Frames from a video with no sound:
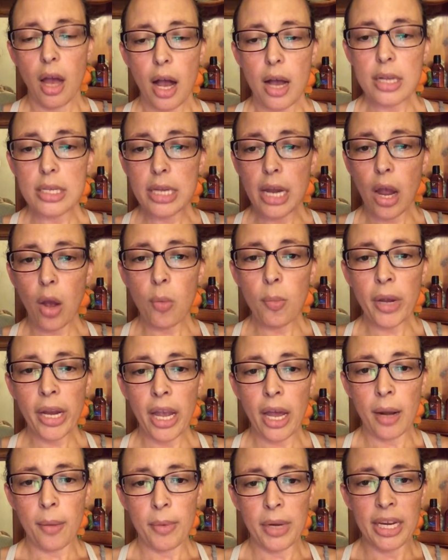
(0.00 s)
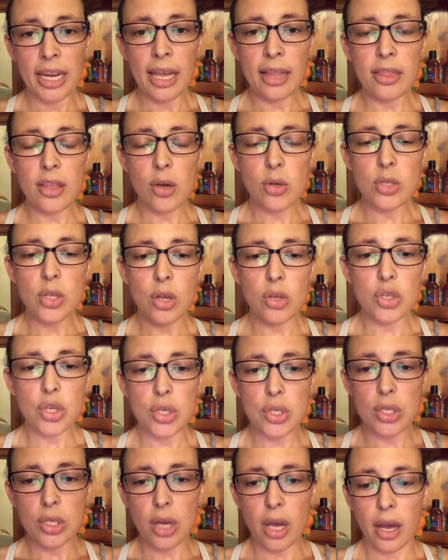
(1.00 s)
I was like, oh my God, I'm going to get those. I'll
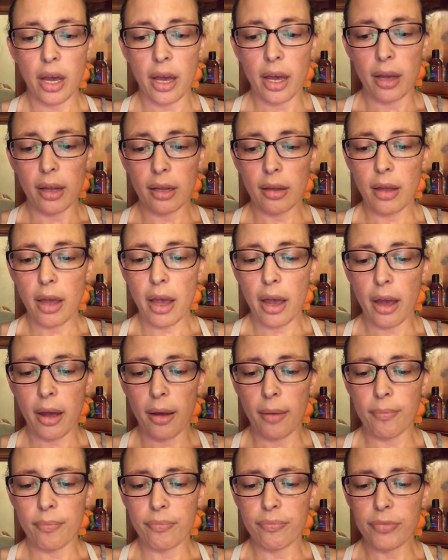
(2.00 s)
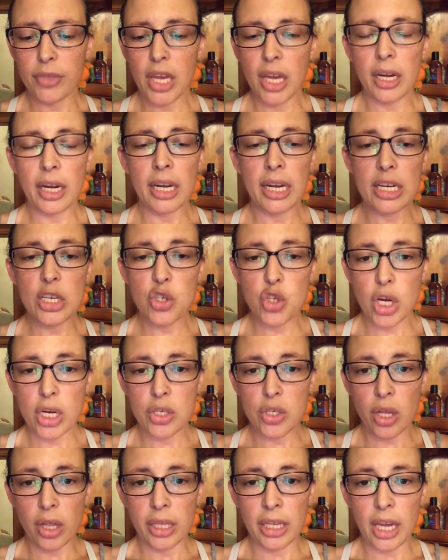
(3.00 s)
just get an
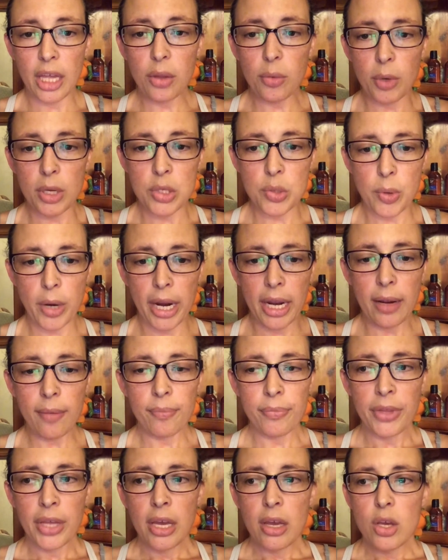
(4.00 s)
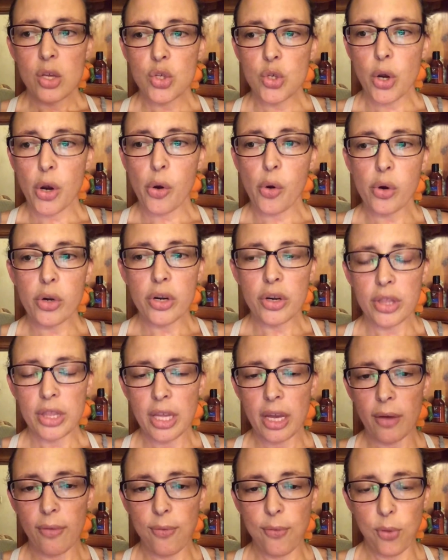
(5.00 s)
exchange on the other ones, right? So I ordered
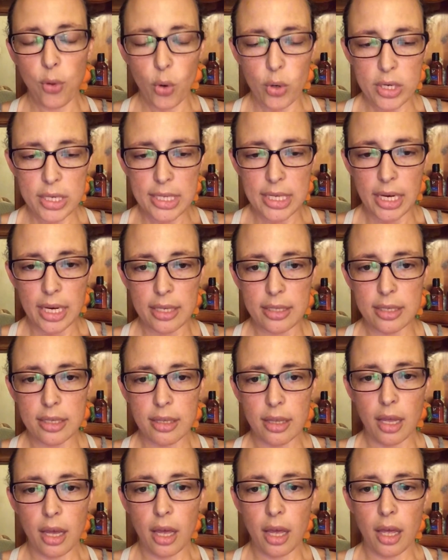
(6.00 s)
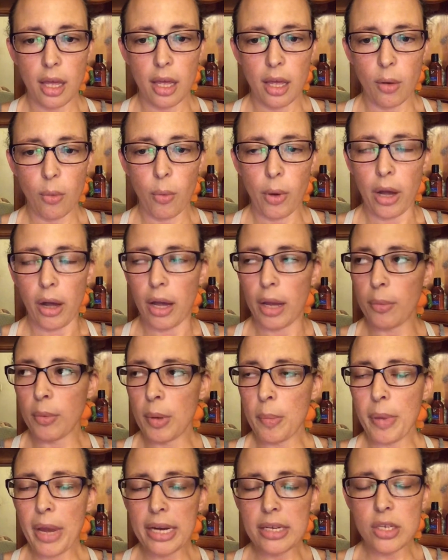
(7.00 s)
the floor seats. Well, I
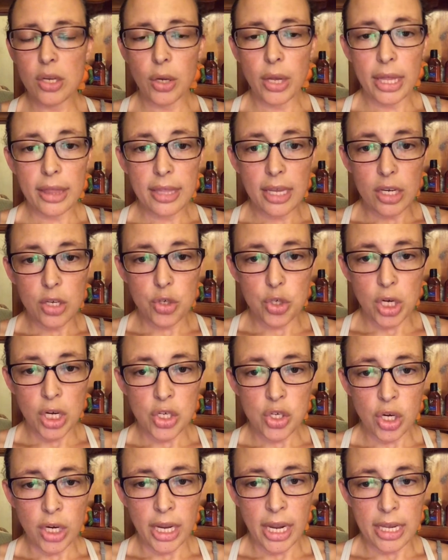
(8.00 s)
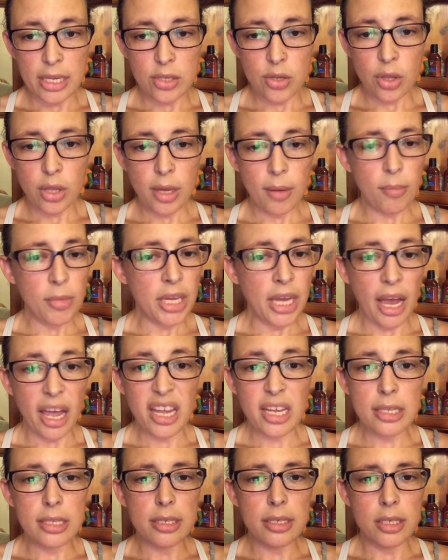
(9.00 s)
went back to get the exchange and cancel them. Yeah,
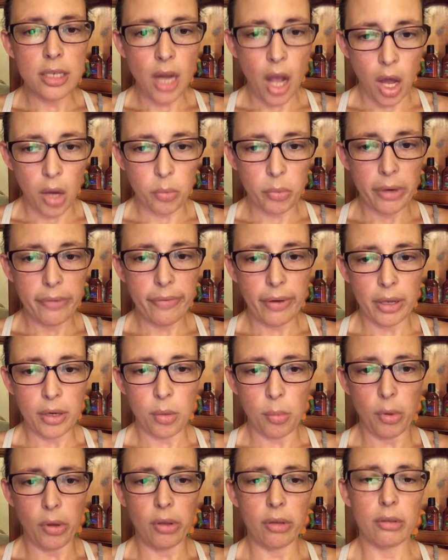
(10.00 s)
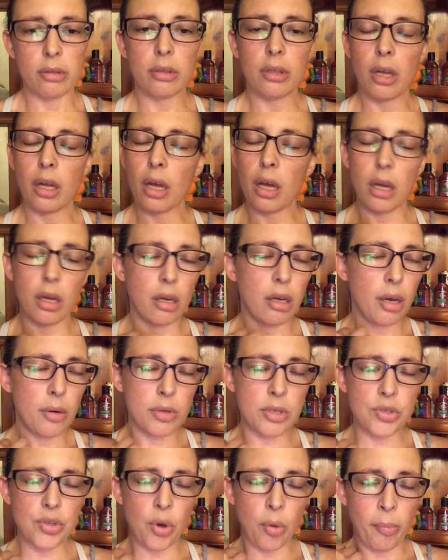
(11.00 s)
it's non-refundable. Oh, I
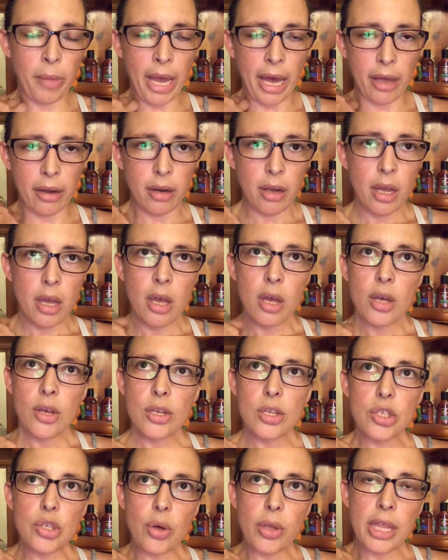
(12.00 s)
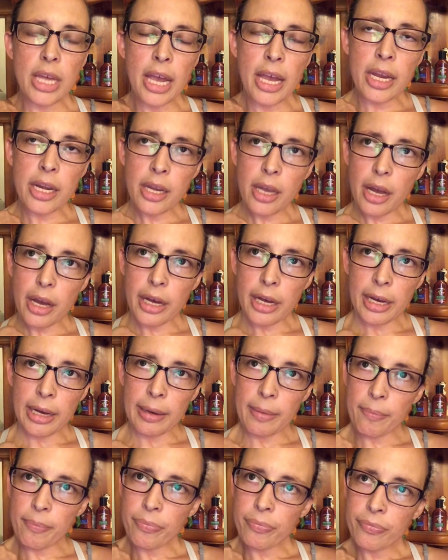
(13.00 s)
was so mad. So then
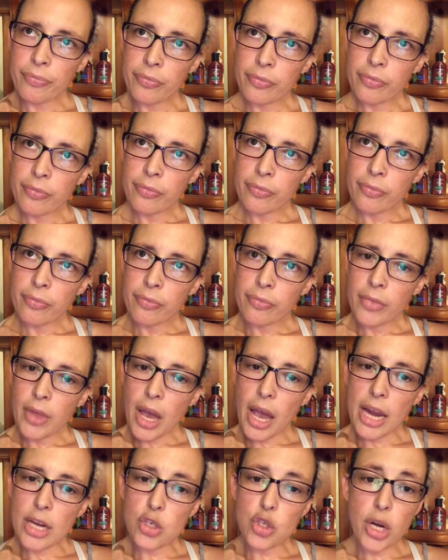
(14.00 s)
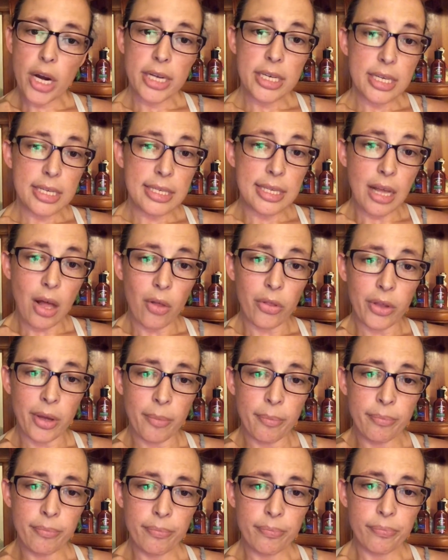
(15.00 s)
I tried to sell
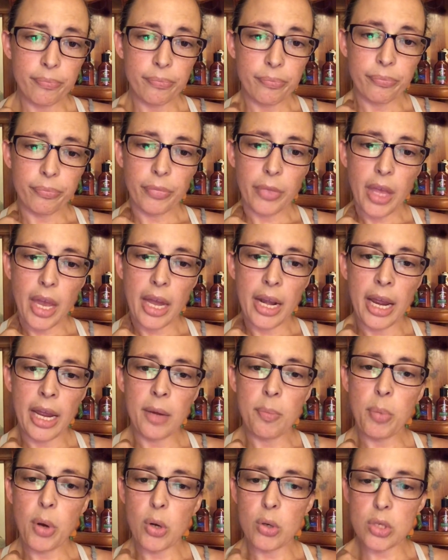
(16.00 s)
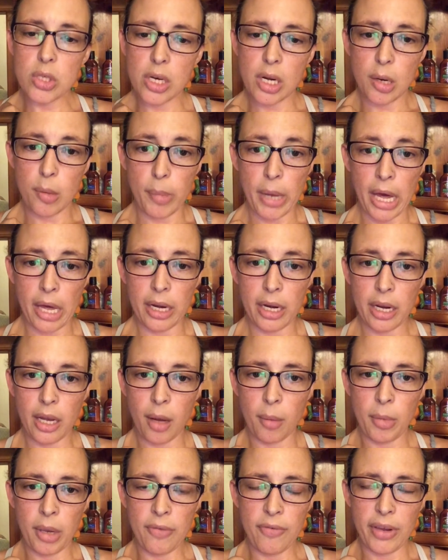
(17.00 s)
them, and I had posted about it
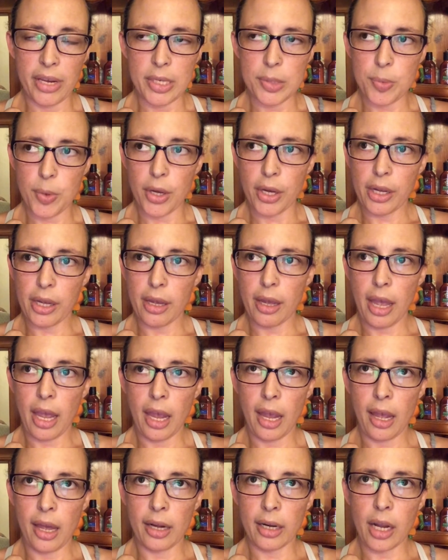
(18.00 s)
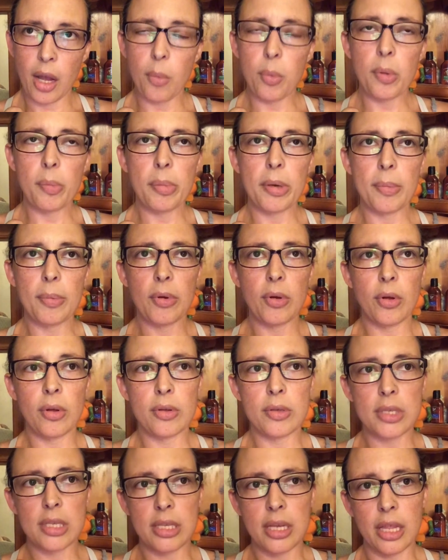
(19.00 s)
on my Facebook, and a couple of people
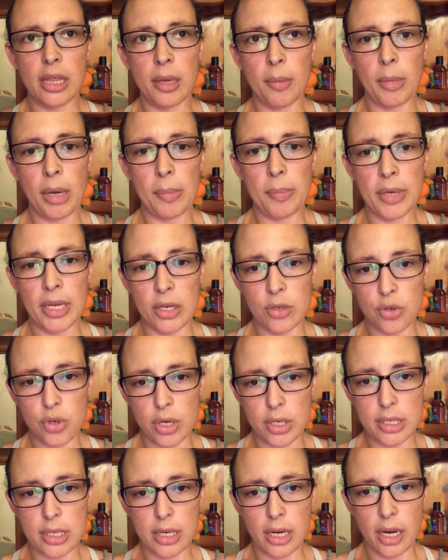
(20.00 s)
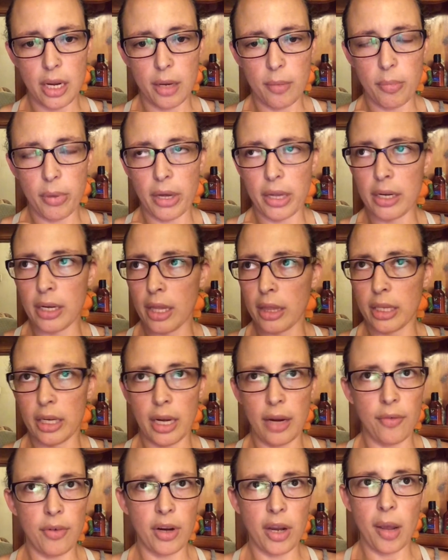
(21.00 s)
said they might be interested, but nothing
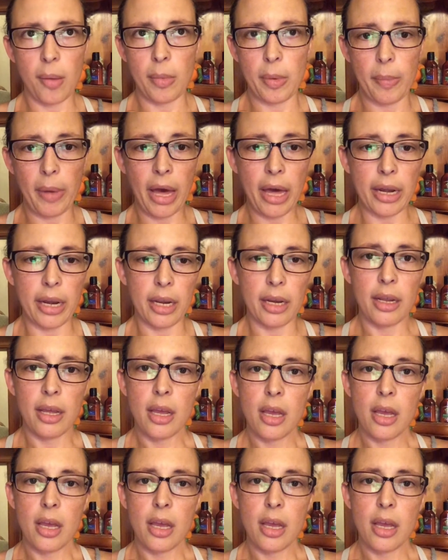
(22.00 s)
ever came about it.